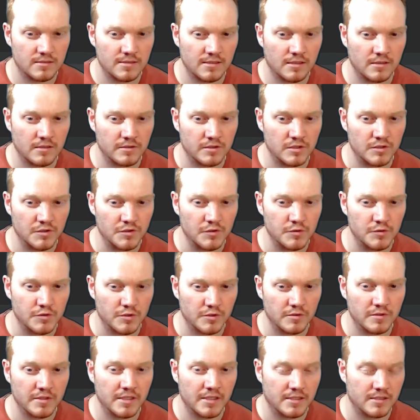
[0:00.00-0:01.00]
telling the
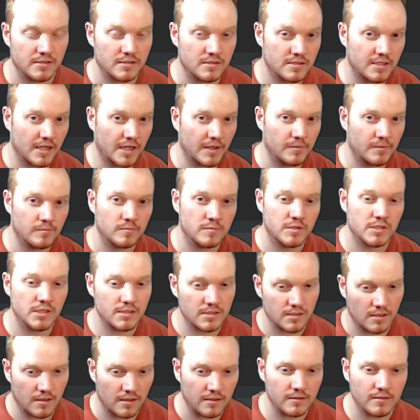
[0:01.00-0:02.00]
user that it's time to
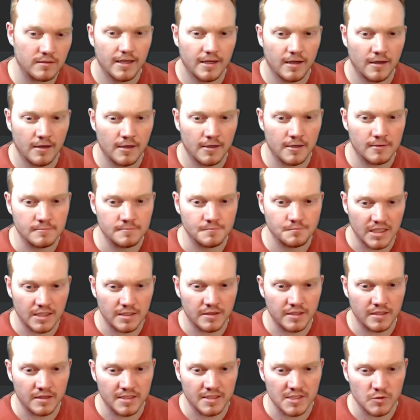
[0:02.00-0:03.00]
talk. Um,
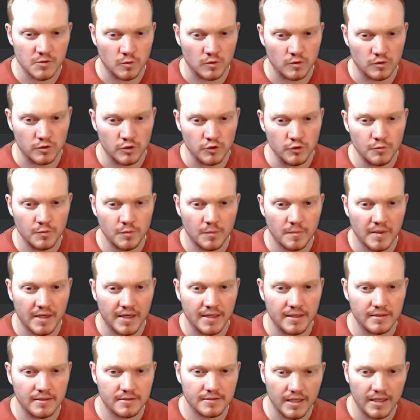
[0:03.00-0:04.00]
and then this will loop
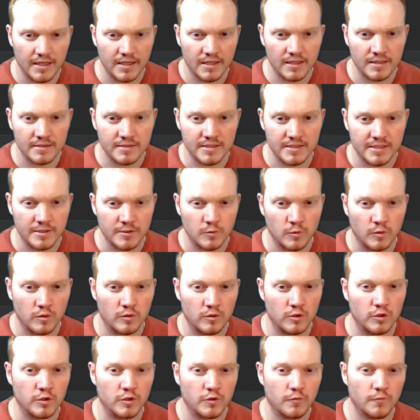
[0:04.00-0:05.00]
back and it
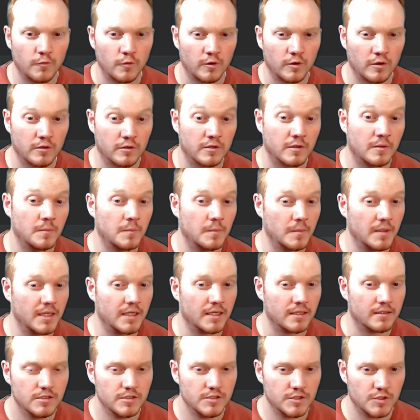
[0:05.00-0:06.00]
will look for our
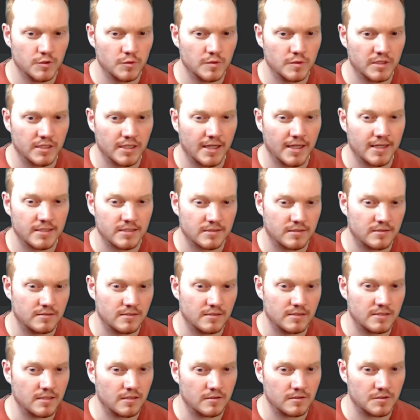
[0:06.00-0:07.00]
command. So we can ask it to
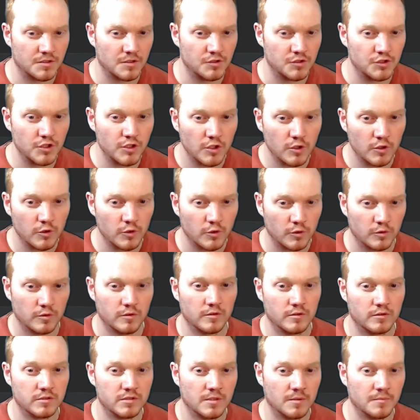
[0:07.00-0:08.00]
tell us a joke or
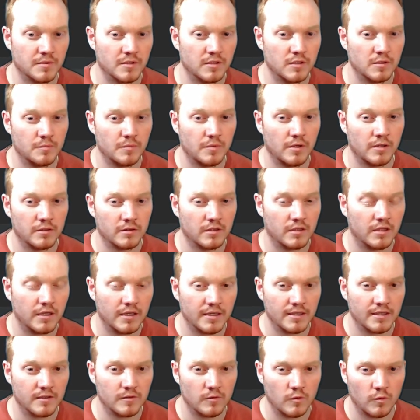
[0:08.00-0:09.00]
look something up
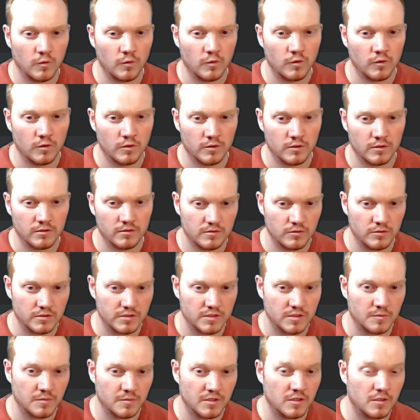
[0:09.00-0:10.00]
online or look
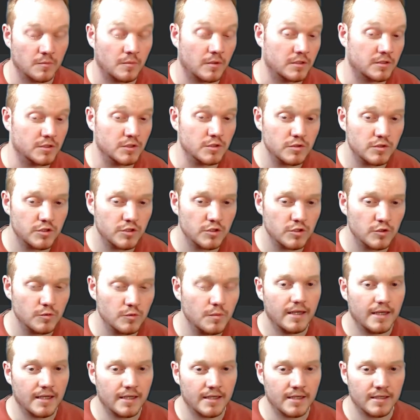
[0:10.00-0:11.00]
something up on YouTube.
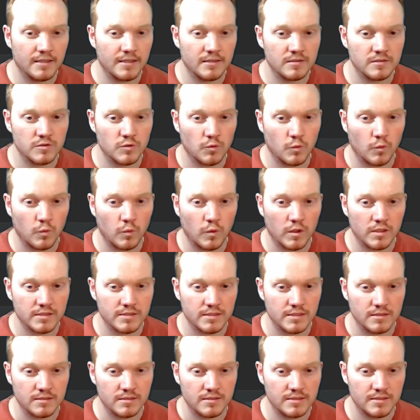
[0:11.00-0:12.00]
And once
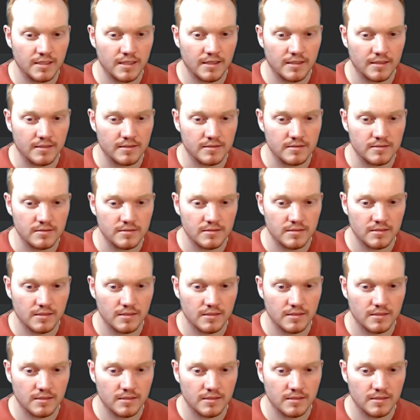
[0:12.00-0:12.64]
it does,